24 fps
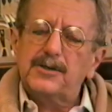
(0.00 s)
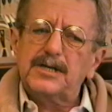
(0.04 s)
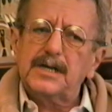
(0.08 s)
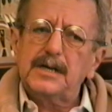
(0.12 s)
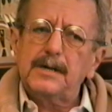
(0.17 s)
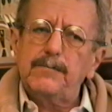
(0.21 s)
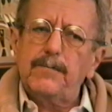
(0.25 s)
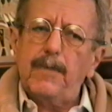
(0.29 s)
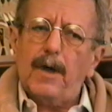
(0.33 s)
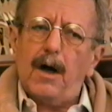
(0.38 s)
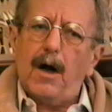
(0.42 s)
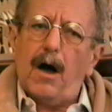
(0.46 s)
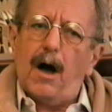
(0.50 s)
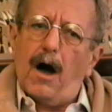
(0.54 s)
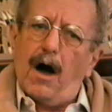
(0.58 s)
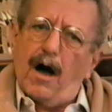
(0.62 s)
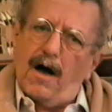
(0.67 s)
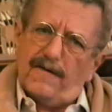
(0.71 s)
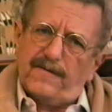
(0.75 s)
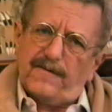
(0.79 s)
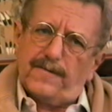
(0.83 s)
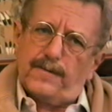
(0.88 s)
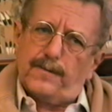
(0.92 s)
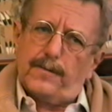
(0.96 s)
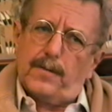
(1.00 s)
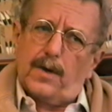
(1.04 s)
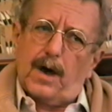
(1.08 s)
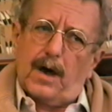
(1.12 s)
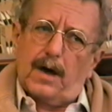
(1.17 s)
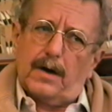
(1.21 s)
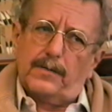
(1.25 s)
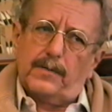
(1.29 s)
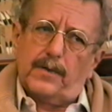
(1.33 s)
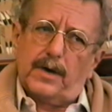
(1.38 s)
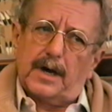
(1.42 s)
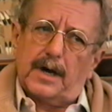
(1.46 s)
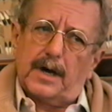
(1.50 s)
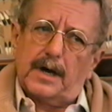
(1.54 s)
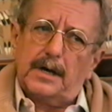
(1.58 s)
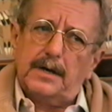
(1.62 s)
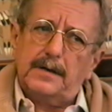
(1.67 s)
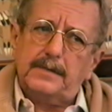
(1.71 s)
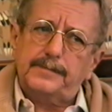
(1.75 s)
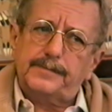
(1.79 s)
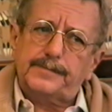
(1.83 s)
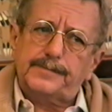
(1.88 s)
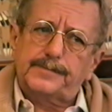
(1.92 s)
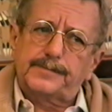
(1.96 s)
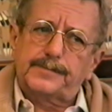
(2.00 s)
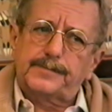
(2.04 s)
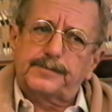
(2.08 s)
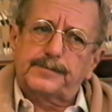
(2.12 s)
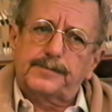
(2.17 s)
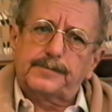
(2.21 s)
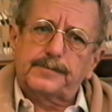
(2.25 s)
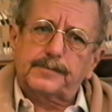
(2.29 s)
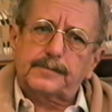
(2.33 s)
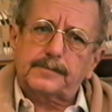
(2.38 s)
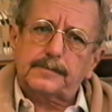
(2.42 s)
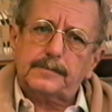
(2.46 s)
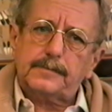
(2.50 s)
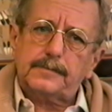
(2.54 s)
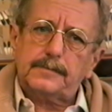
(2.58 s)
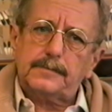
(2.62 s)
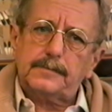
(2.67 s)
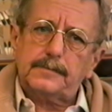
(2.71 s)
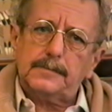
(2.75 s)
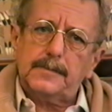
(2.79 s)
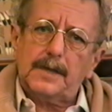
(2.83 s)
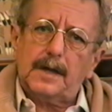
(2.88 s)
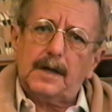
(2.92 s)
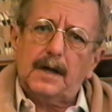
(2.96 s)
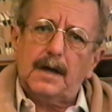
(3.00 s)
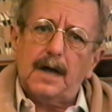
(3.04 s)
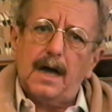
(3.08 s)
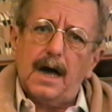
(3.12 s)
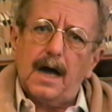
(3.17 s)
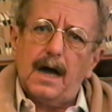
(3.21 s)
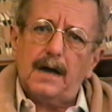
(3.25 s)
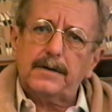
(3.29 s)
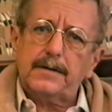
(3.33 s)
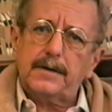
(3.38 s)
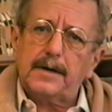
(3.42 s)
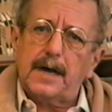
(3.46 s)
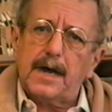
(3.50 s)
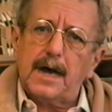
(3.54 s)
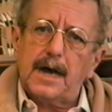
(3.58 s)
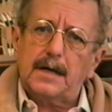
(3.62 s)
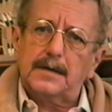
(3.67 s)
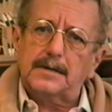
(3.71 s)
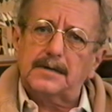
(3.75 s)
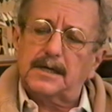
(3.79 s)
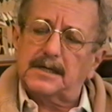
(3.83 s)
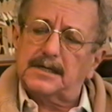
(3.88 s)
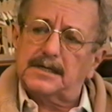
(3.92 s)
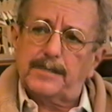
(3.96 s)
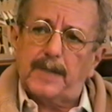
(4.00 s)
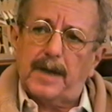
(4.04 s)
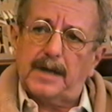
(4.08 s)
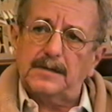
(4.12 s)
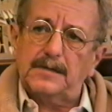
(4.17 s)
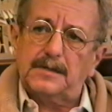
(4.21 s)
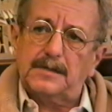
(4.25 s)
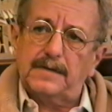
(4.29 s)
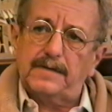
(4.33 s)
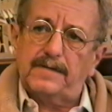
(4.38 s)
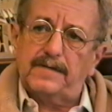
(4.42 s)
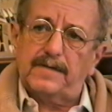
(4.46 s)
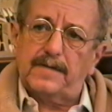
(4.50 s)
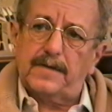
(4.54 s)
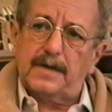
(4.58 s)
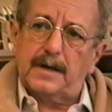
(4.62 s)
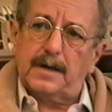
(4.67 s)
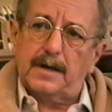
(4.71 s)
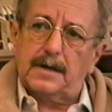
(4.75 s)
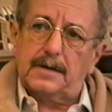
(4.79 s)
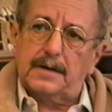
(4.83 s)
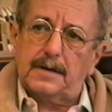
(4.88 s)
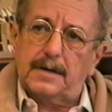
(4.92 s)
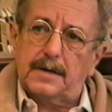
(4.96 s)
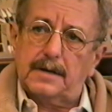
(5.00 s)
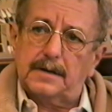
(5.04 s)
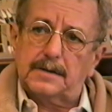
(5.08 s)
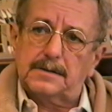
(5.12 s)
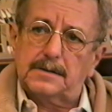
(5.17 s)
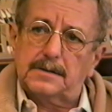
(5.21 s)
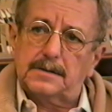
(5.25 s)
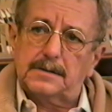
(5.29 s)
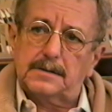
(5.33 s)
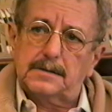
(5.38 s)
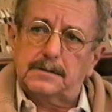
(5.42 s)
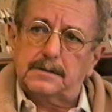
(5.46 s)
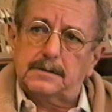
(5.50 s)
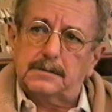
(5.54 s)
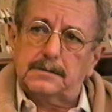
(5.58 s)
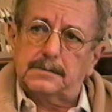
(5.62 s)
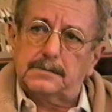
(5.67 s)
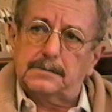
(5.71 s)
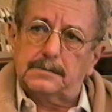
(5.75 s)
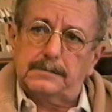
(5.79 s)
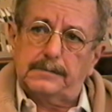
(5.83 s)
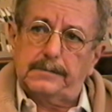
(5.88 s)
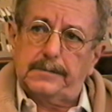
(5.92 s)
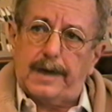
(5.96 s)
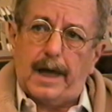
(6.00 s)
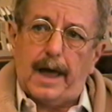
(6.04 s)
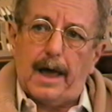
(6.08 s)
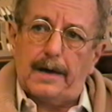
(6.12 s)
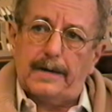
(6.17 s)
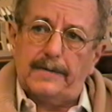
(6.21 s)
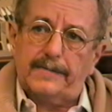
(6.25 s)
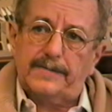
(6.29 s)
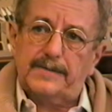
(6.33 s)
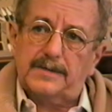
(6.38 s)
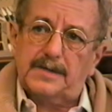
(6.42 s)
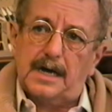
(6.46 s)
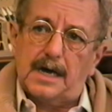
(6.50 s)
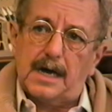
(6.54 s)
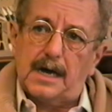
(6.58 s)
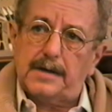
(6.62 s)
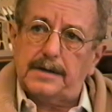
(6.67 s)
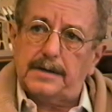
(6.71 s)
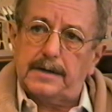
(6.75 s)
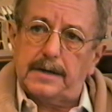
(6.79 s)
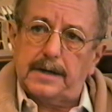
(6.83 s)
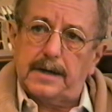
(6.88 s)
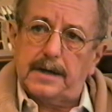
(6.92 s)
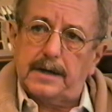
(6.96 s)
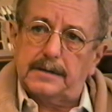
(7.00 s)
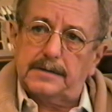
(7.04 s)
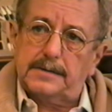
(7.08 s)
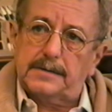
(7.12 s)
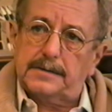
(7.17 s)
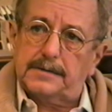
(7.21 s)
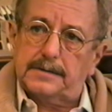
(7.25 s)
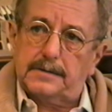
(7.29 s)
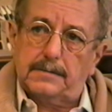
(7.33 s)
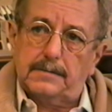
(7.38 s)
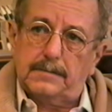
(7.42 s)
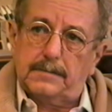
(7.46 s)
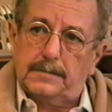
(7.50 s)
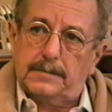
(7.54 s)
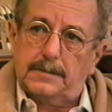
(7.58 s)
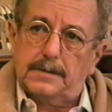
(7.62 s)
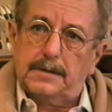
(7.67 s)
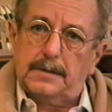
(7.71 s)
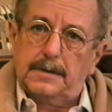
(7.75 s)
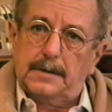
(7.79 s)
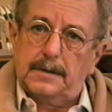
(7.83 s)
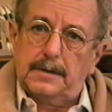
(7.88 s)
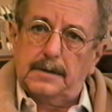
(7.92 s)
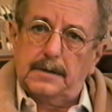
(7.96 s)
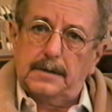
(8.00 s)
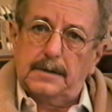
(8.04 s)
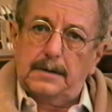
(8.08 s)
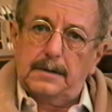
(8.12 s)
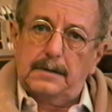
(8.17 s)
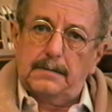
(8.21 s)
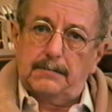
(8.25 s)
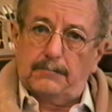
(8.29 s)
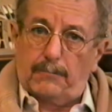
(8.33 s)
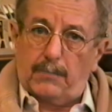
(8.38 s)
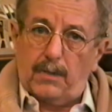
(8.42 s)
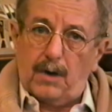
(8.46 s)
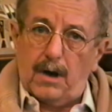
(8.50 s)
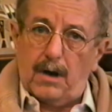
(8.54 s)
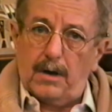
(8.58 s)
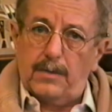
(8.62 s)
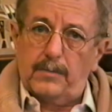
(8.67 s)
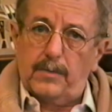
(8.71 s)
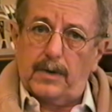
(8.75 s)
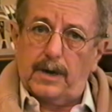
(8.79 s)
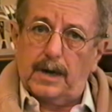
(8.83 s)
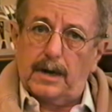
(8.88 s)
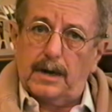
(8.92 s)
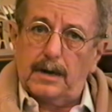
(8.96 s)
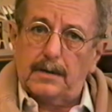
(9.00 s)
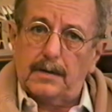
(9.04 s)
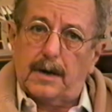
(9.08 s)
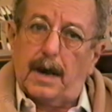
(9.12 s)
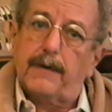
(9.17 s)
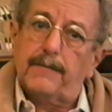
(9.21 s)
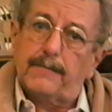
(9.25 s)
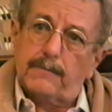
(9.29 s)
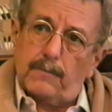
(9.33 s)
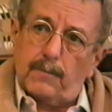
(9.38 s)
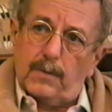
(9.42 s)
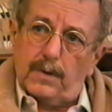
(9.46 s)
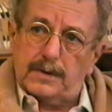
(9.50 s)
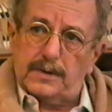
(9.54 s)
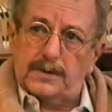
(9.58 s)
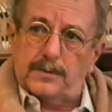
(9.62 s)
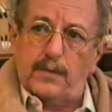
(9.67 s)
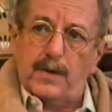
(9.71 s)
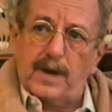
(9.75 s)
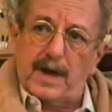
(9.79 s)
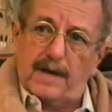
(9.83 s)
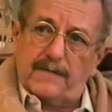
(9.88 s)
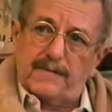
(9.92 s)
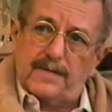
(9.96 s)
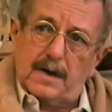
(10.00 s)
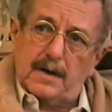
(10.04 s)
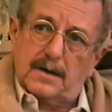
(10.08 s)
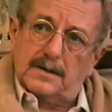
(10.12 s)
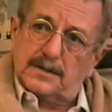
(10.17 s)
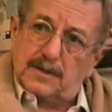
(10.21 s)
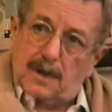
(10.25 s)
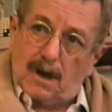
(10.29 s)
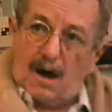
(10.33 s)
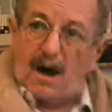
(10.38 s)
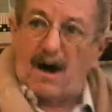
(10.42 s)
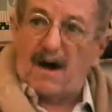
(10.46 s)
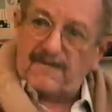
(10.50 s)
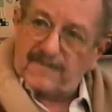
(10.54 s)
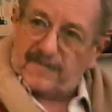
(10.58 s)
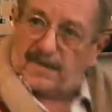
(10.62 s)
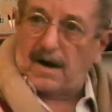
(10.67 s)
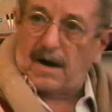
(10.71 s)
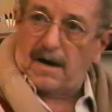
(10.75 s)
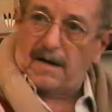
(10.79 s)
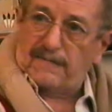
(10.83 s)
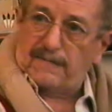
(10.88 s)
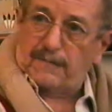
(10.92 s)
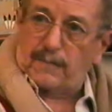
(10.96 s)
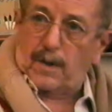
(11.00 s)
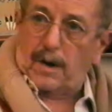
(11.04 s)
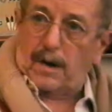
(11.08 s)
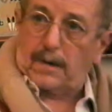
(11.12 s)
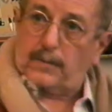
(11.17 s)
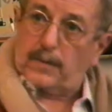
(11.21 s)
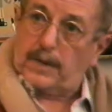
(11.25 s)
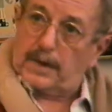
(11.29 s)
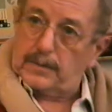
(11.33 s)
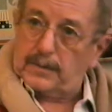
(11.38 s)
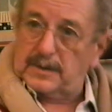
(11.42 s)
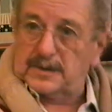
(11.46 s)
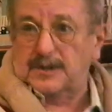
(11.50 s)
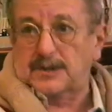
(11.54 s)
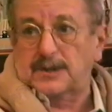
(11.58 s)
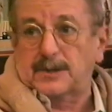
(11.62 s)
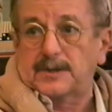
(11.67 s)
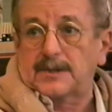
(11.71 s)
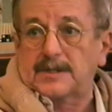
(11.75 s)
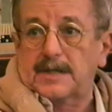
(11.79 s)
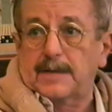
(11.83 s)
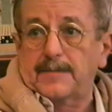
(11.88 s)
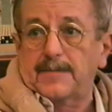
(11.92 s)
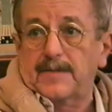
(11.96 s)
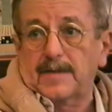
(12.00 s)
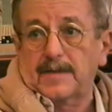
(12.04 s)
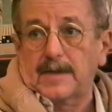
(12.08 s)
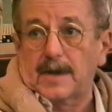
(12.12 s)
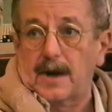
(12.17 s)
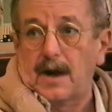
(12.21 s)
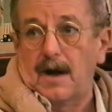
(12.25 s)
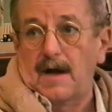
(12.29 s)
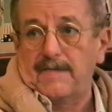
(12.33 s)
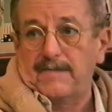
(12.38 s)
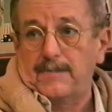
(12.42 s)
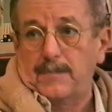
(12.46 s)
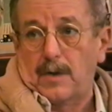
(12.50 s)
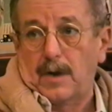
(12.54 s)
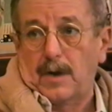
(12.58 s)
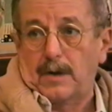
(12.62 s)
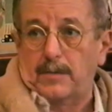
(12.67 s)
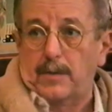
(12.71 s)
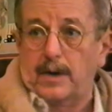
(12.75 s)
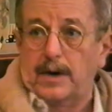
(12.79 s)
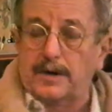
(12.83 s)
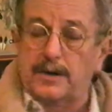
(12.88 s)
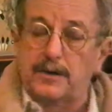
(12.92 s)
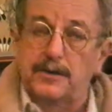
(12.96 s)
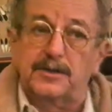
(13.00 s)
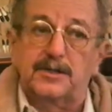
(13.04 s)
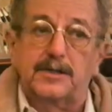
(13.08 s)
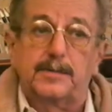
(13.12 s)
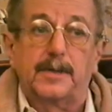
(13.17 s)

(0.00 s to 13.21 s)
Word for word: You see, off-Broadway got as expensive and as out of sight as Broadway. And what we have now is off-Broadway, which is the same thing that off-Broadway